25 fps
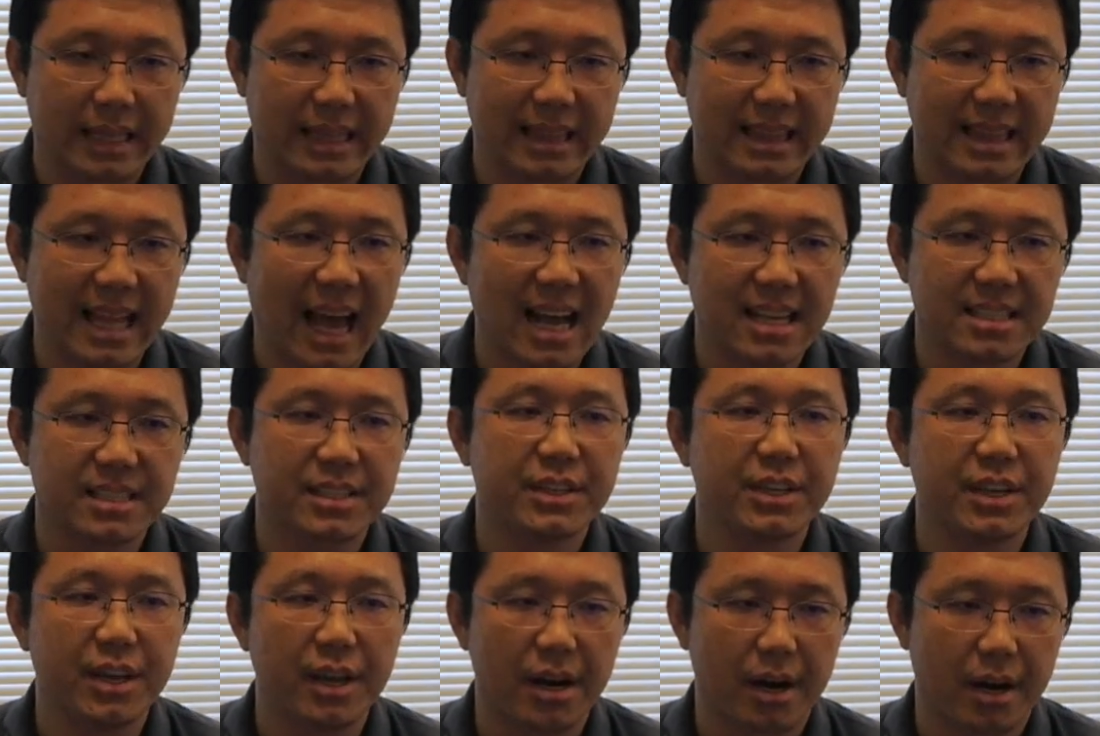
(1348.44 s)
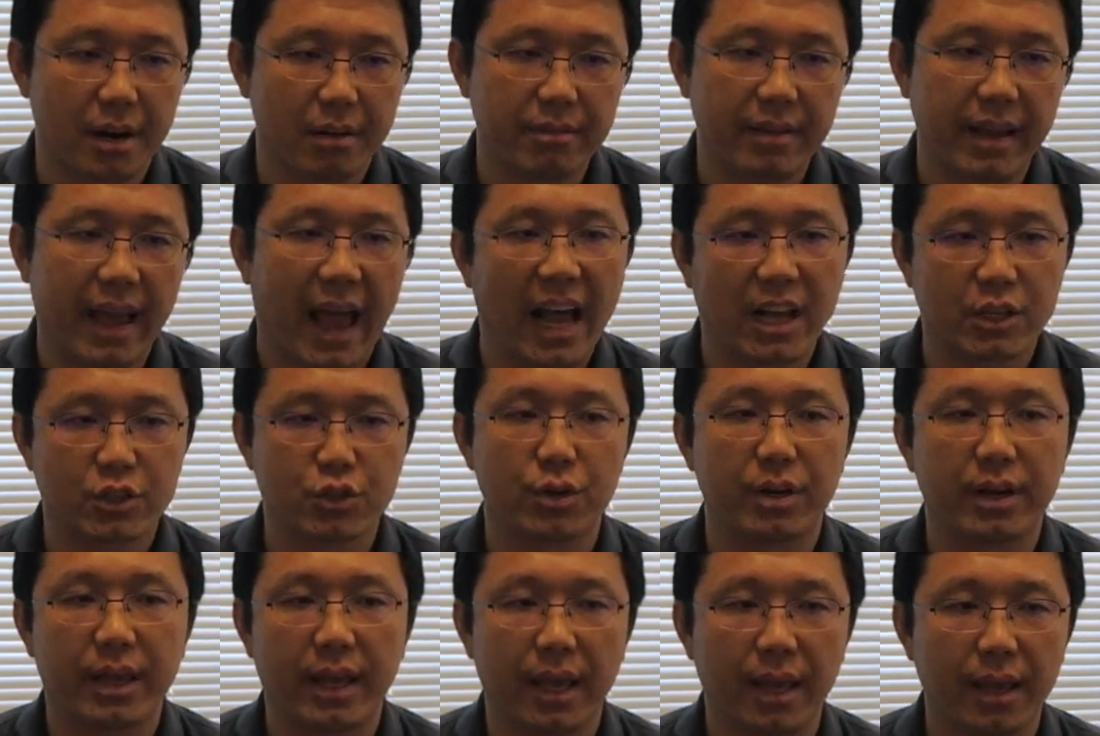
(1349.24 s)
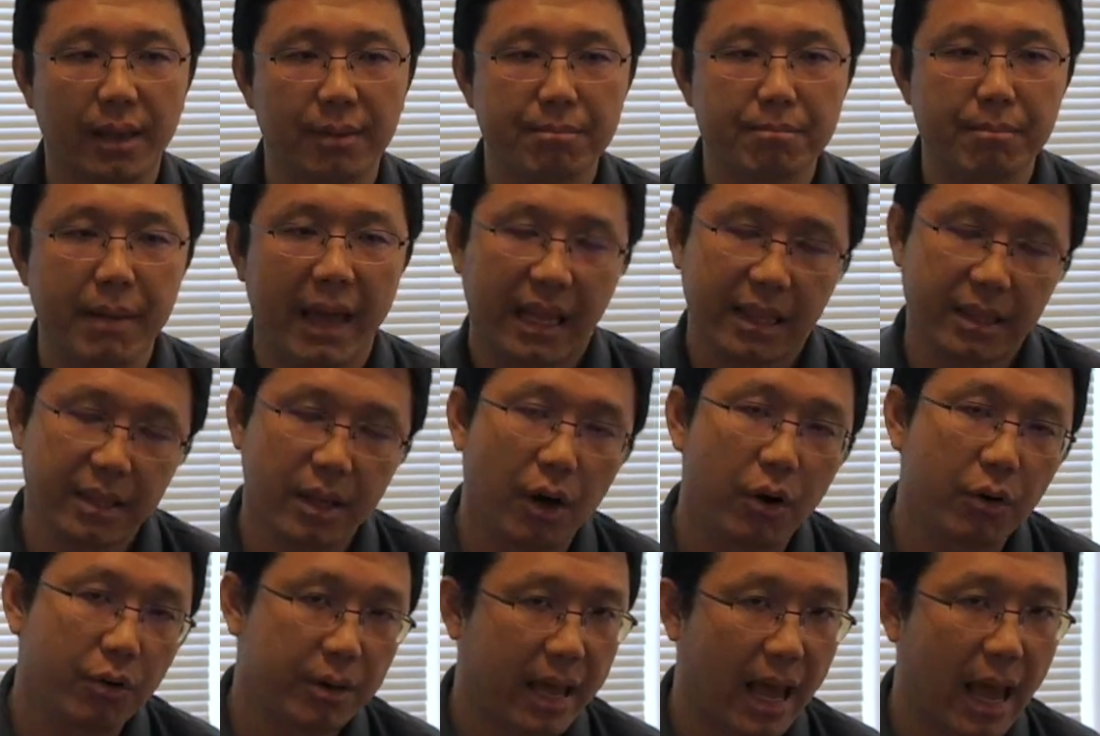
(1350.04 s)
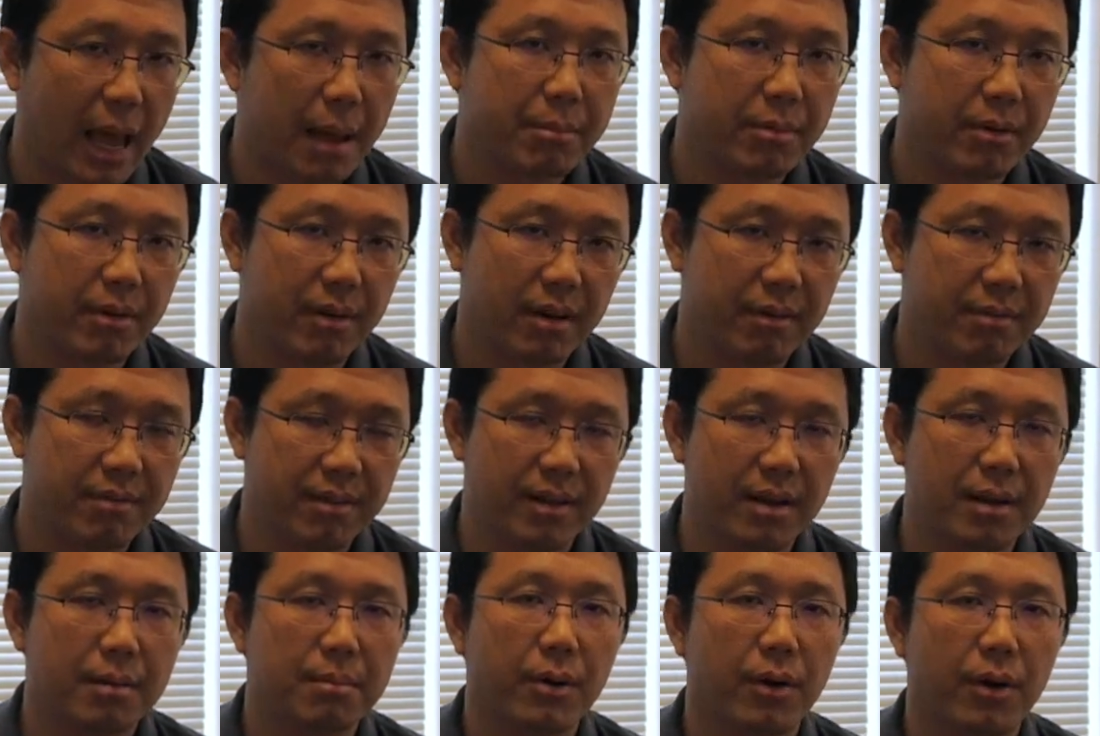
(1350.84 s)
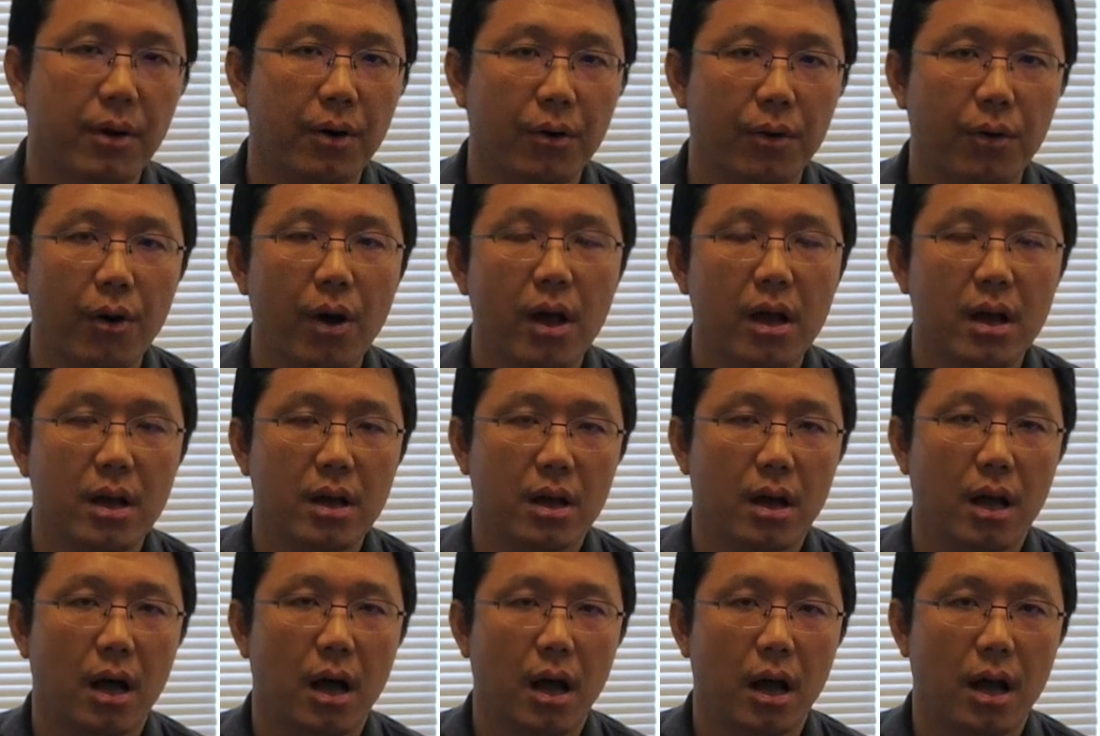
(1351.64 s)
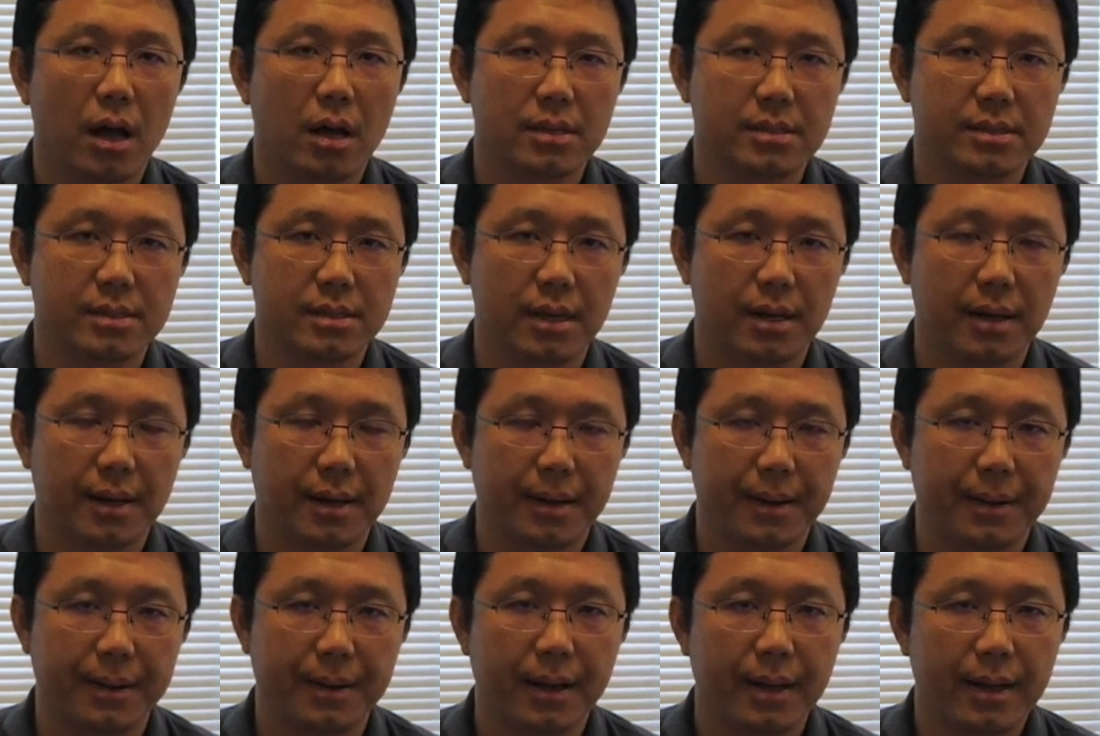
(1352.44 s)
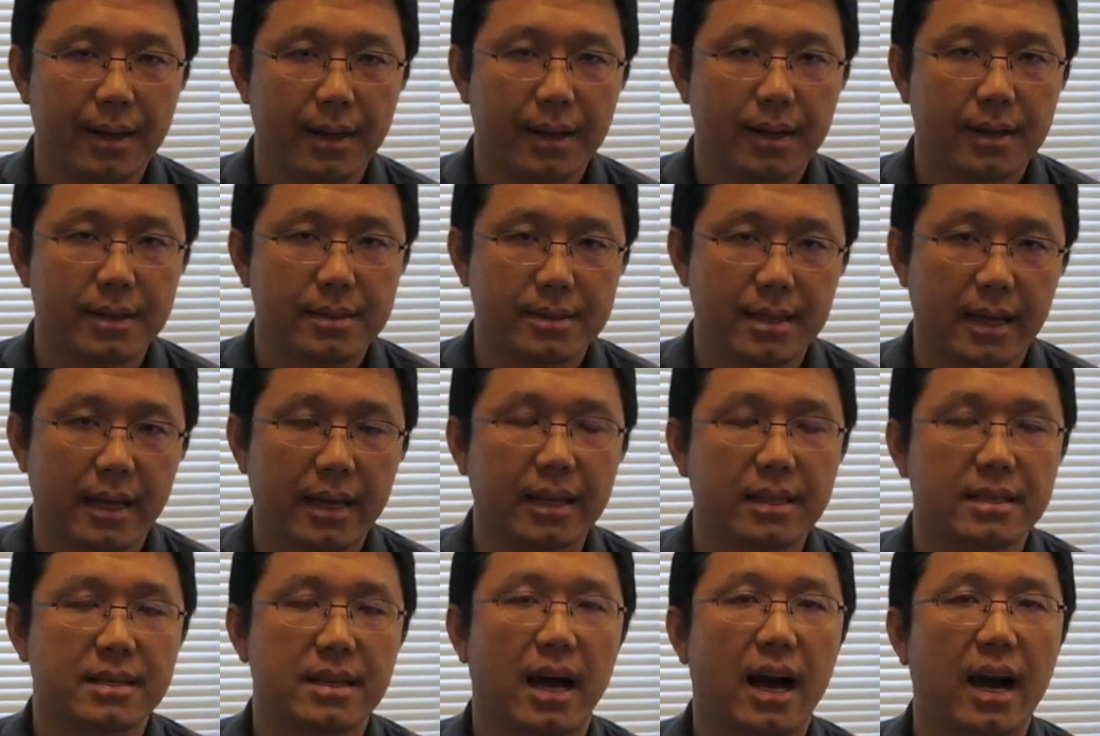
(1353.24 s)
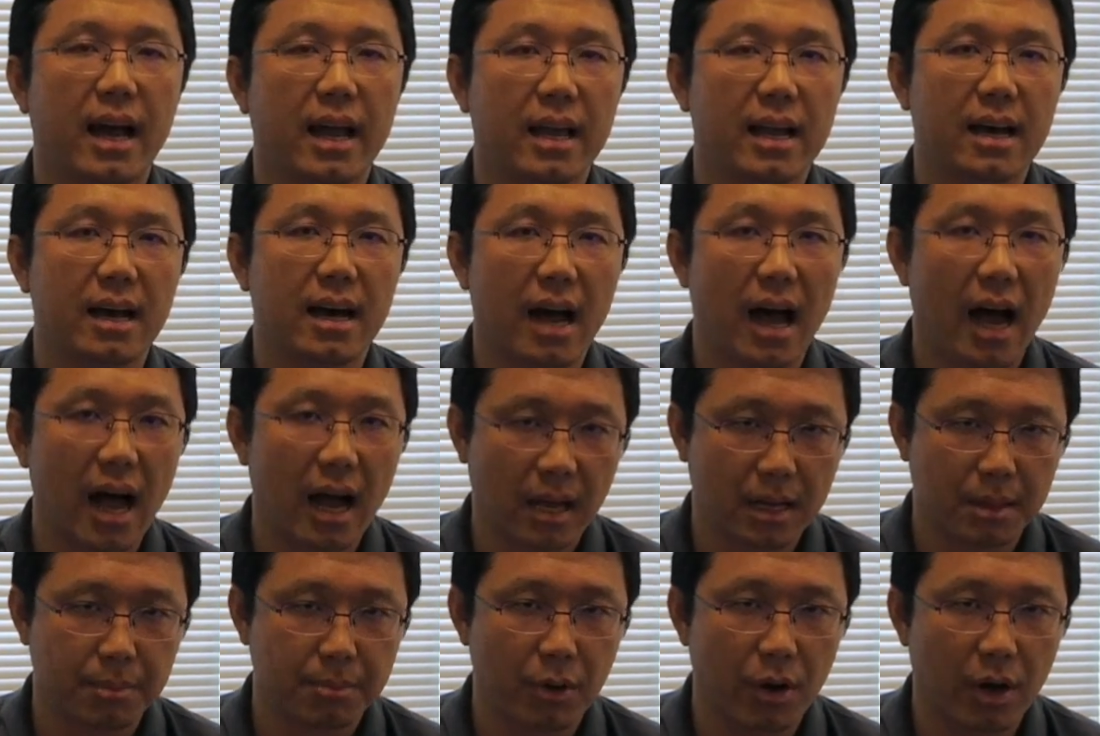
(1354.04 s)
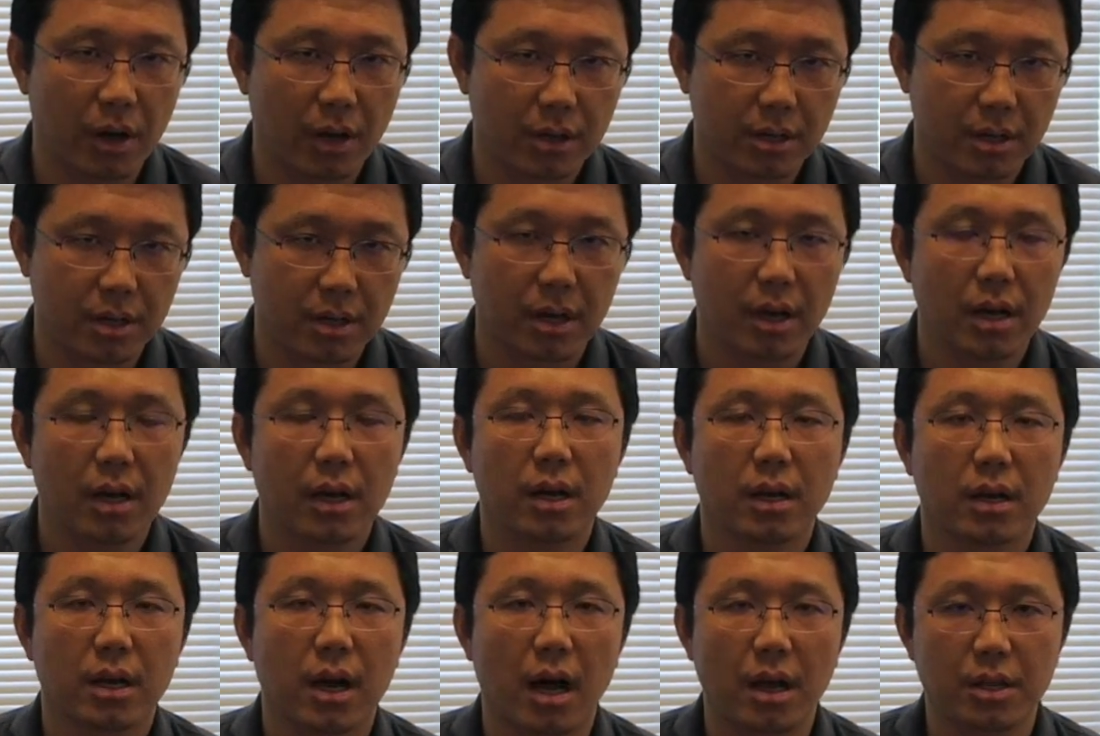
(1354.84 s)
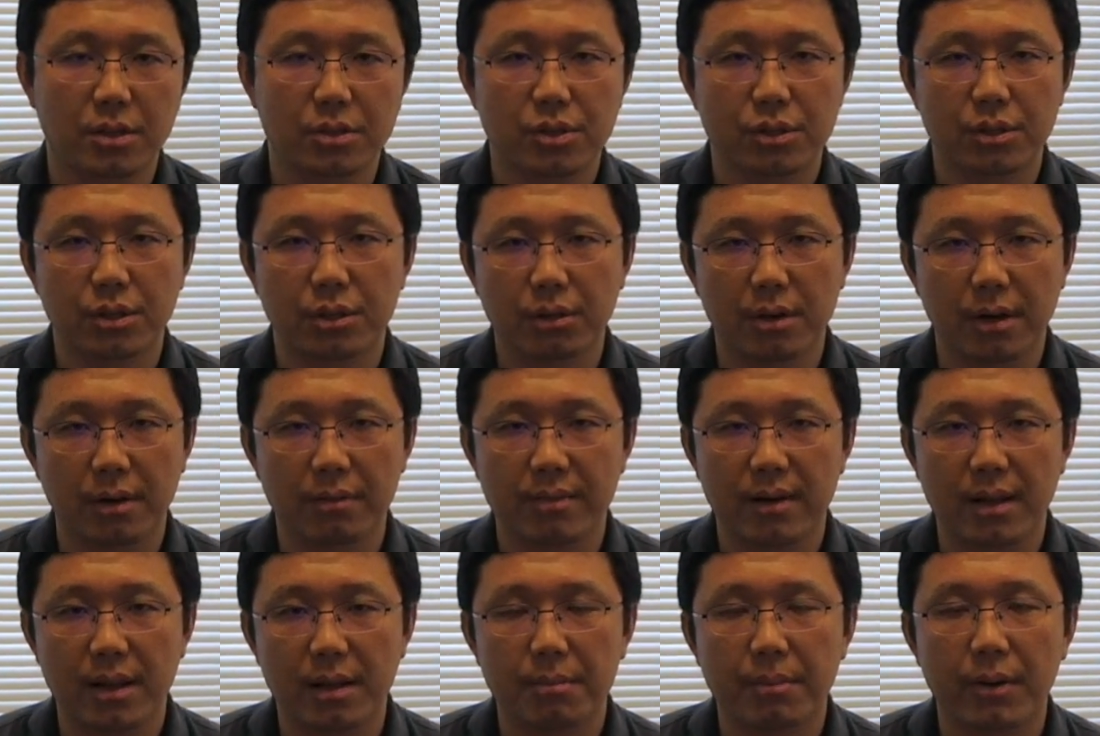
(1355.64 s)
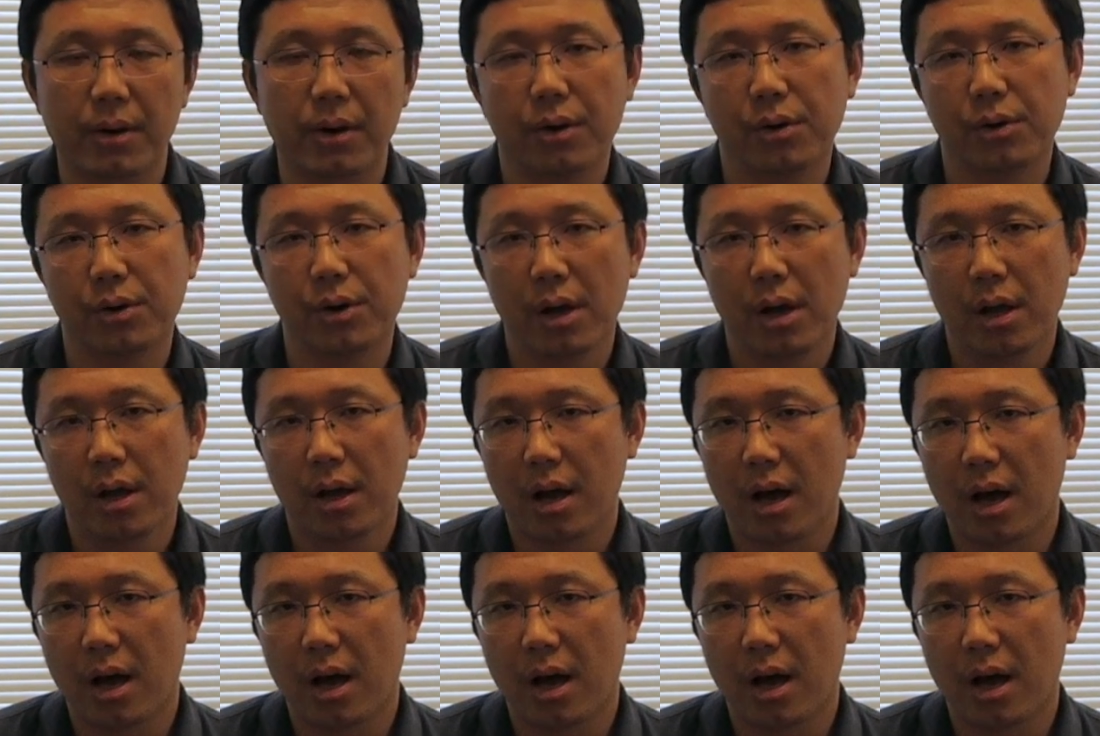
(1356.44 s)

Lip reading: Last year, we actually made OCAP available, the entire ArcBlock console available.